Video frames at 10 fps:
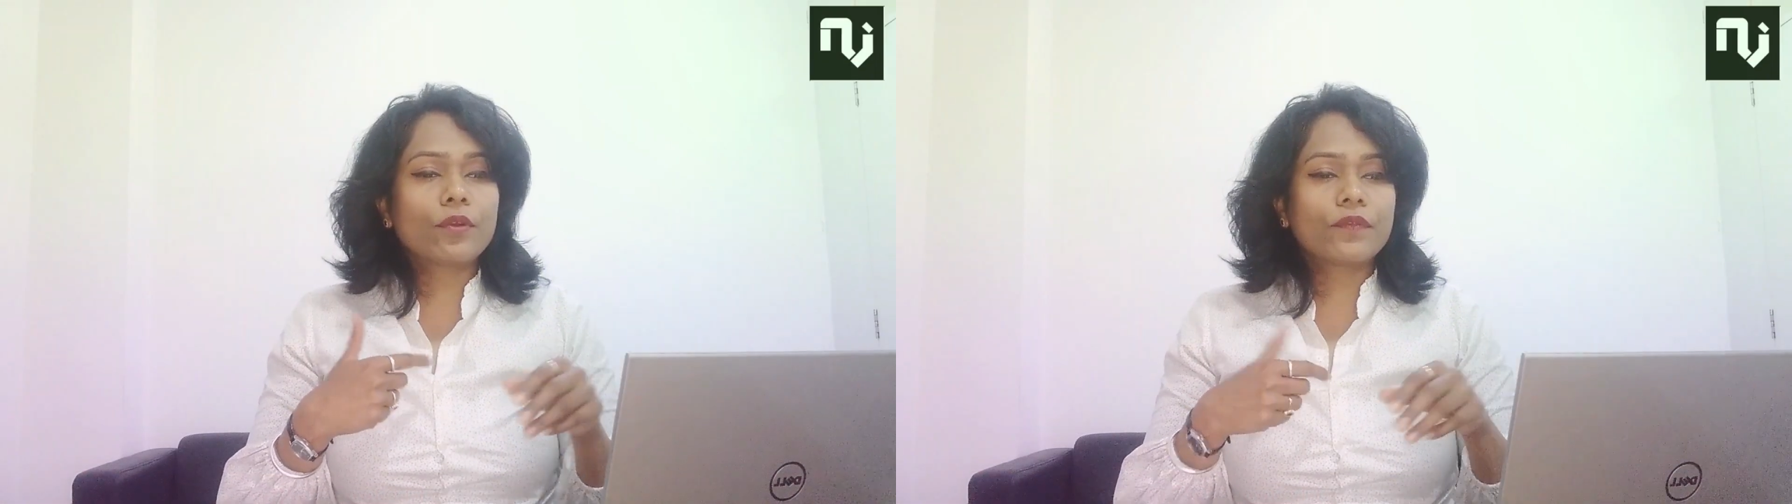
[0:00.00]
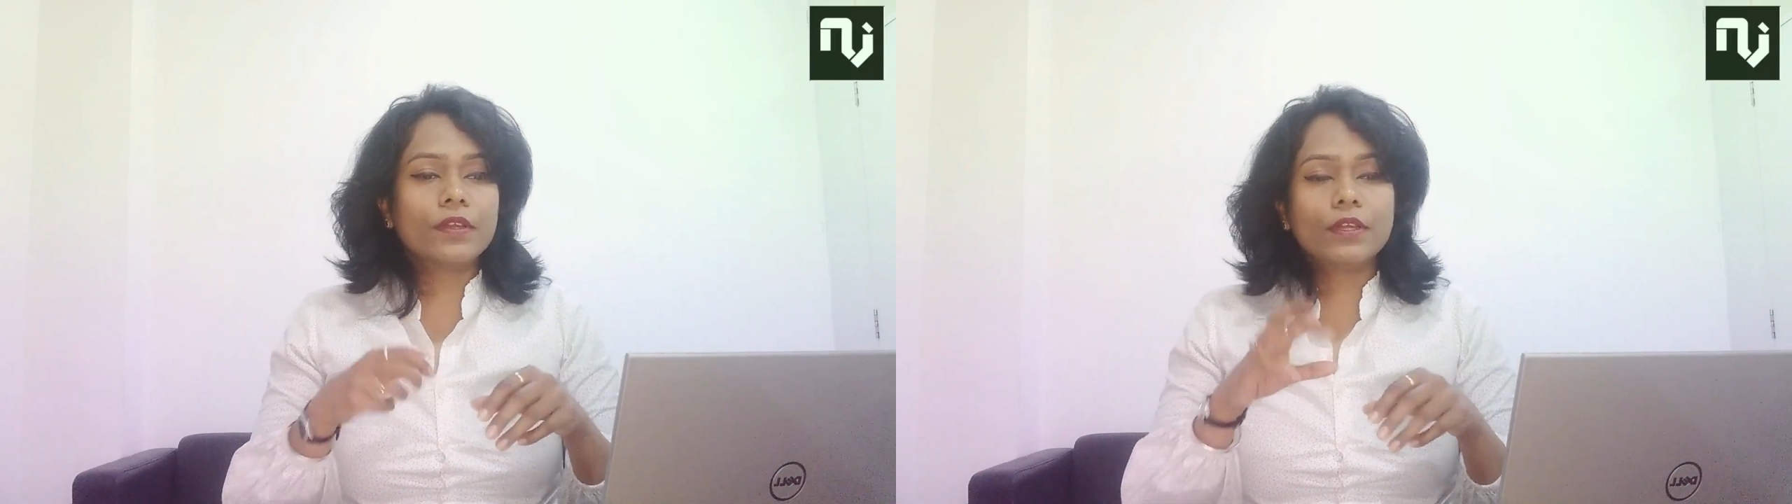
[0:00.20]

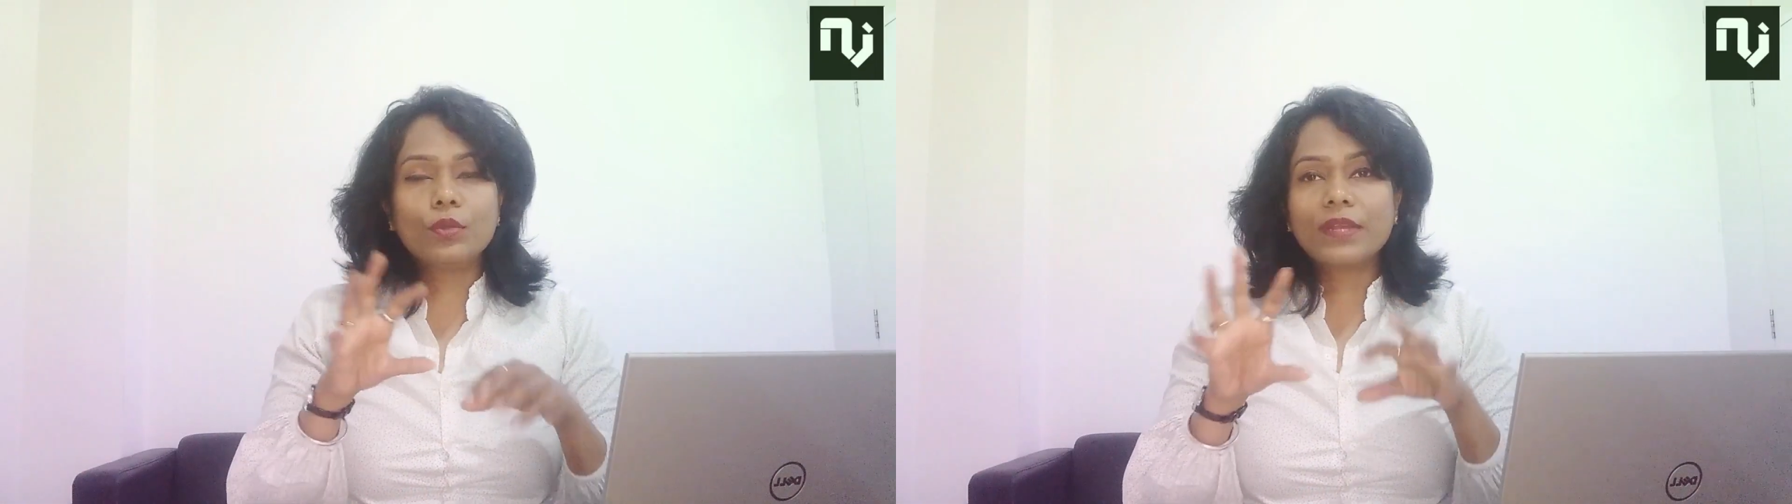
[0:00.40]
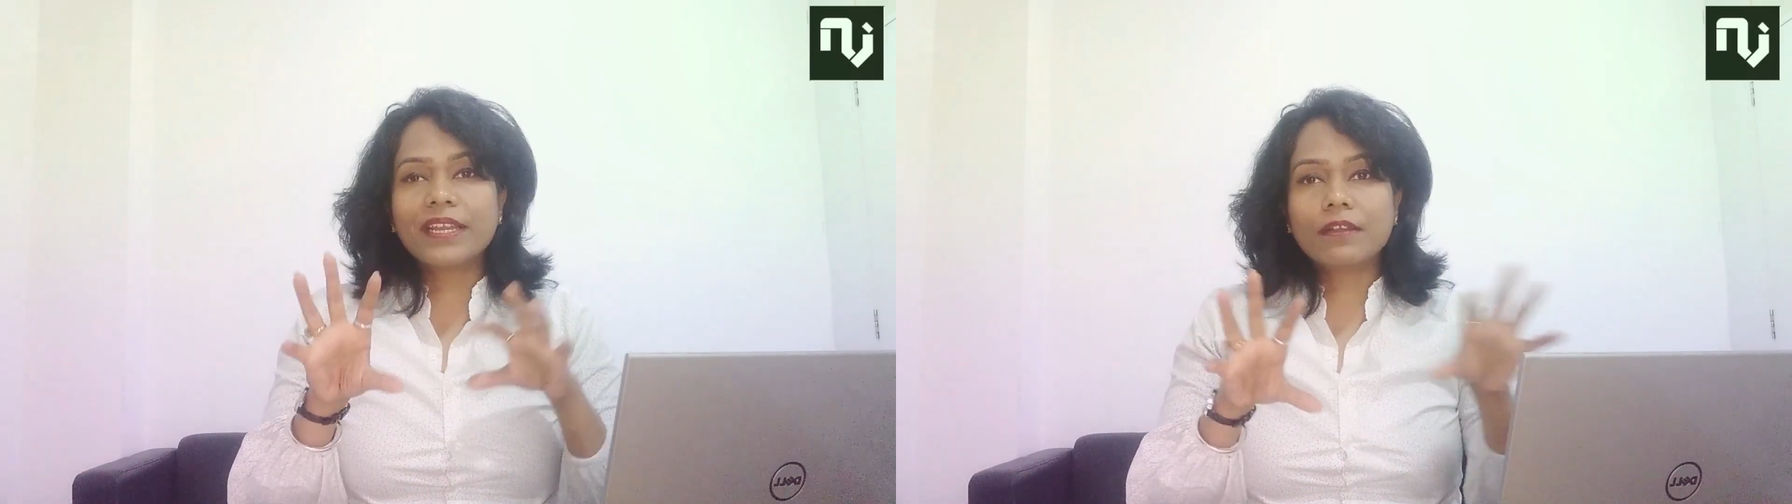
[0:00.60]
figure
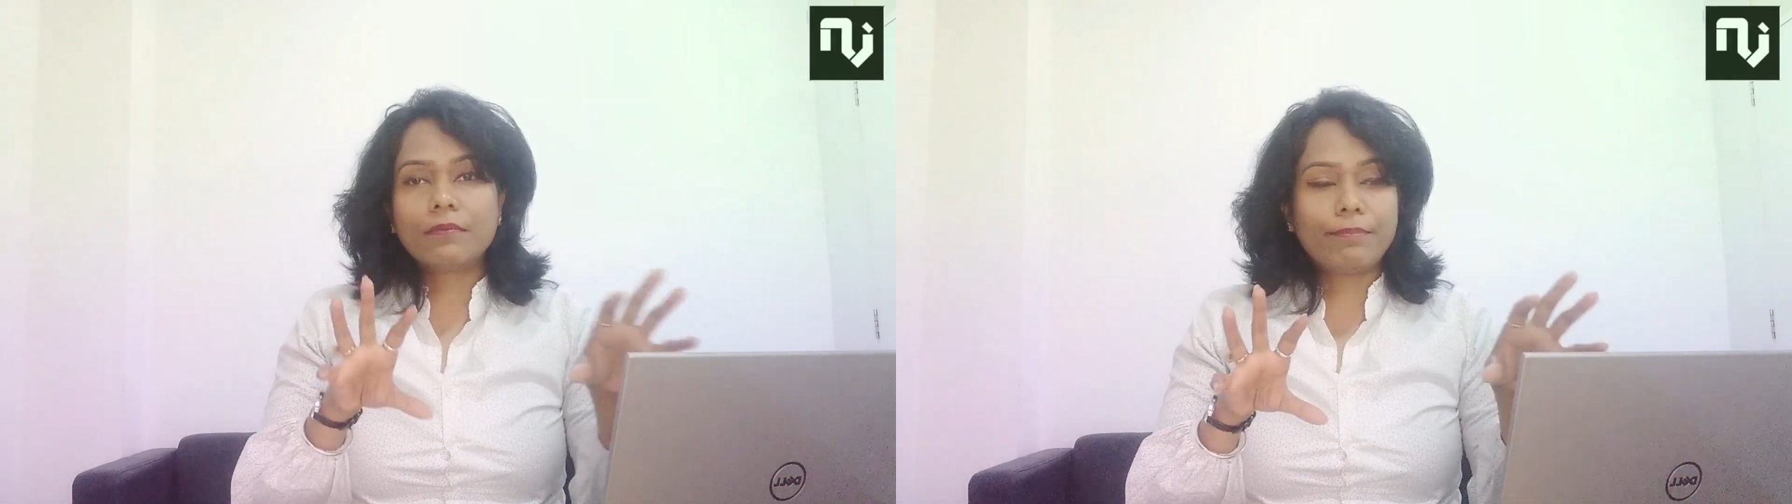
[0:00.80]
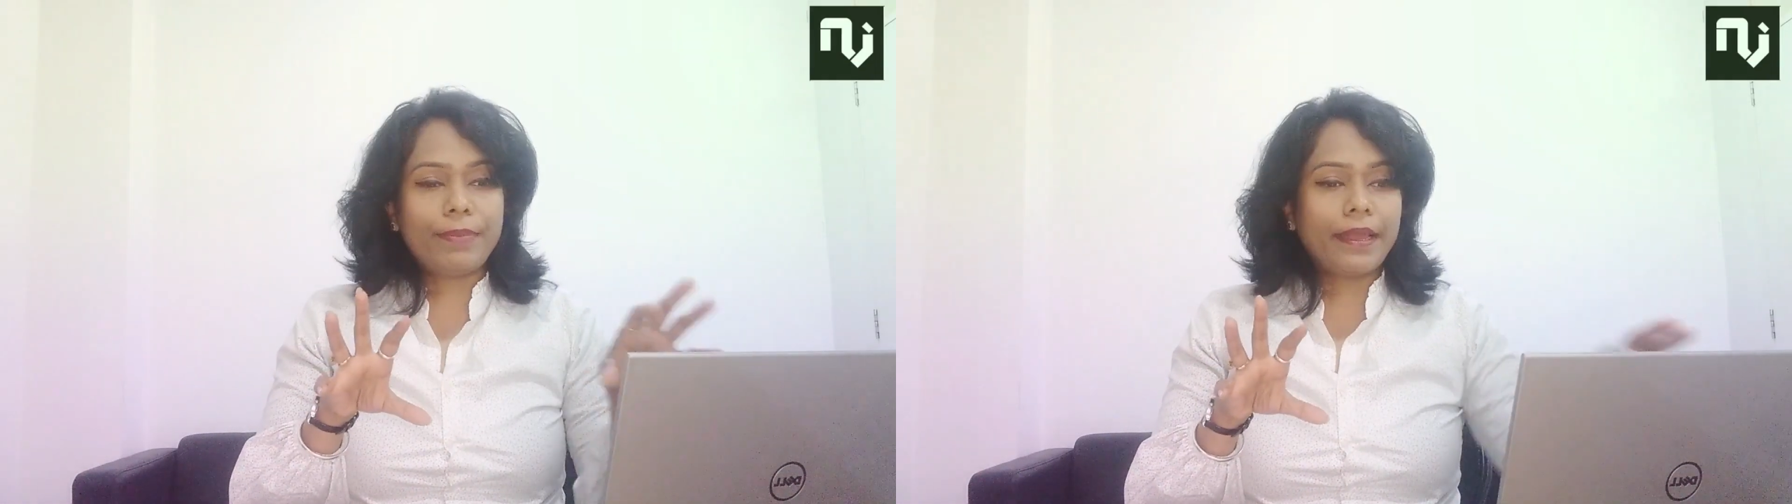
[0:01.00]
you can
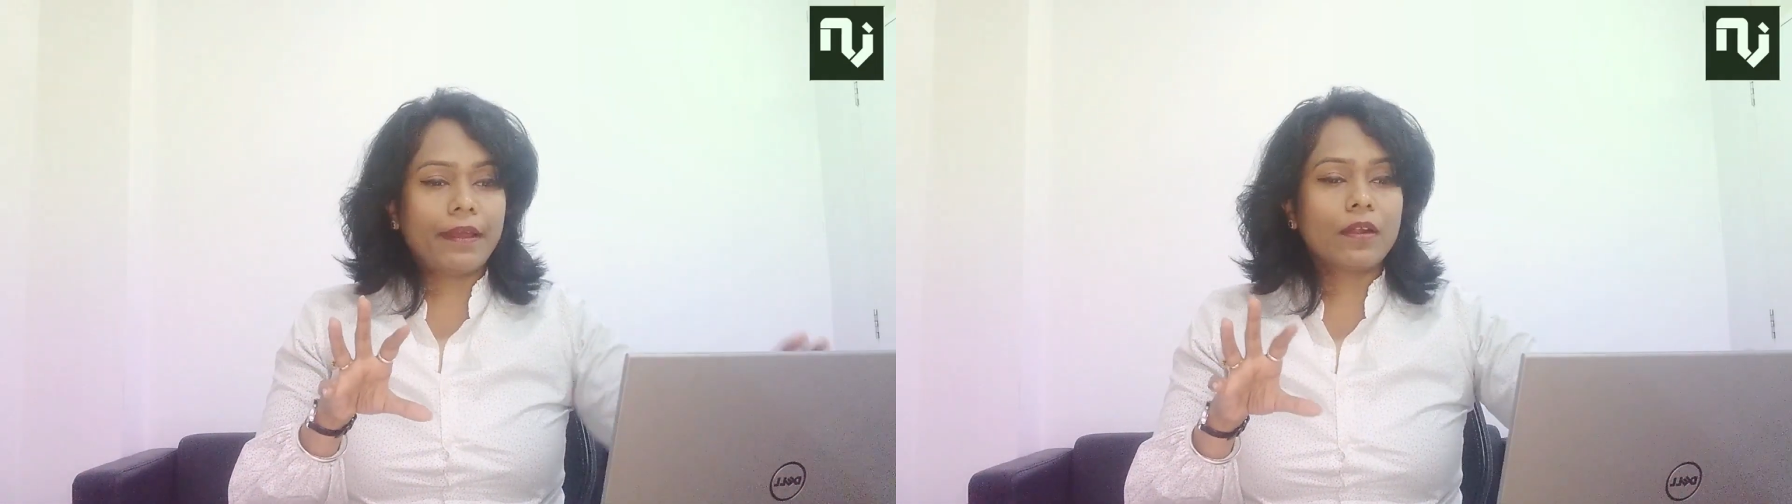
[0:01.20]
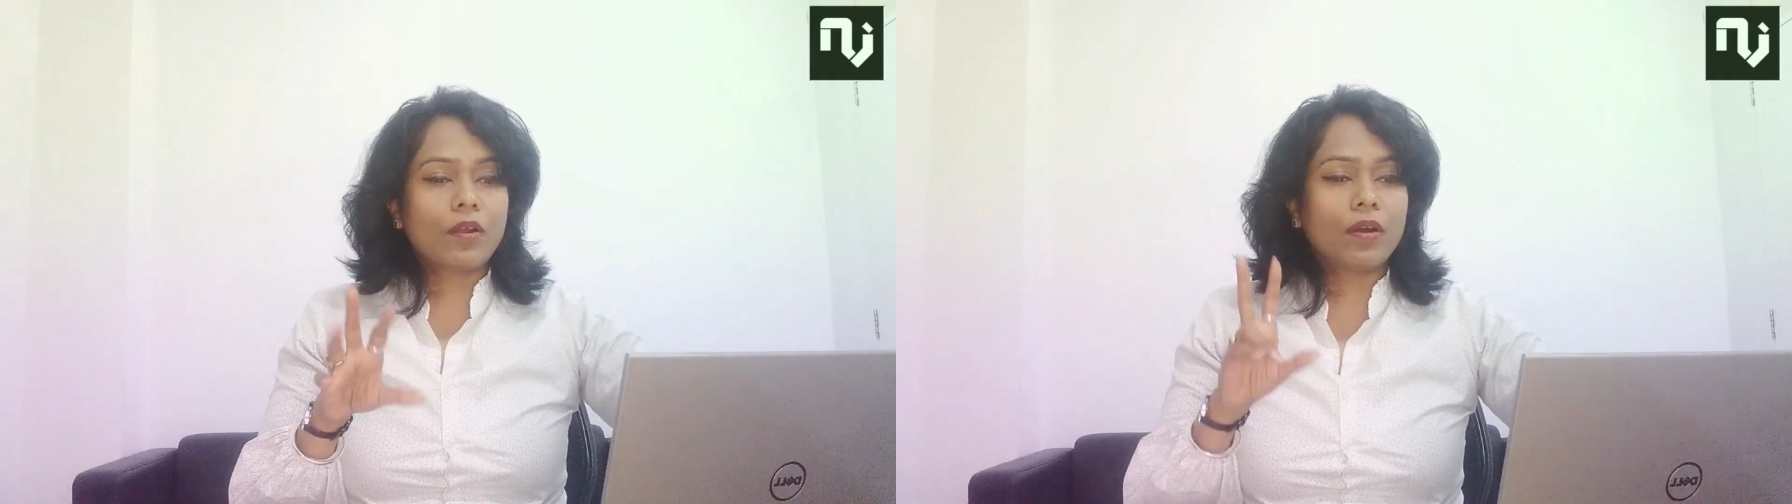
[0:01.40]

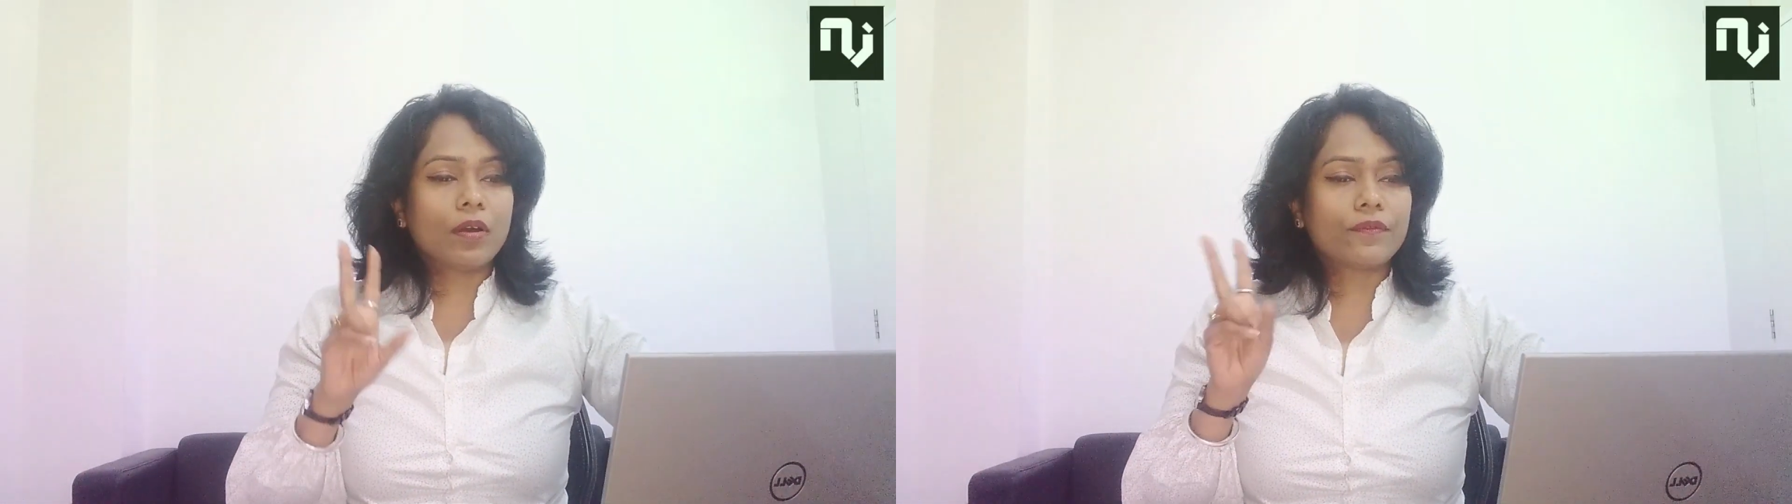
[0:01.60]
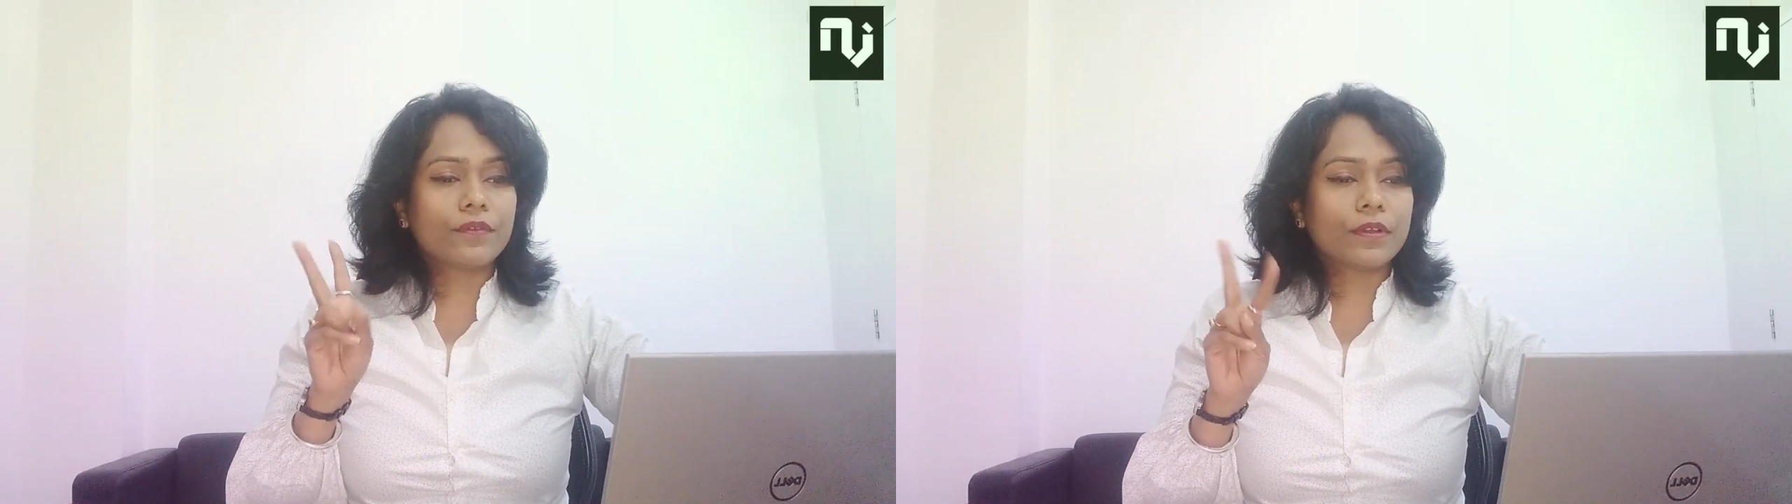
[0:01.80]
compare of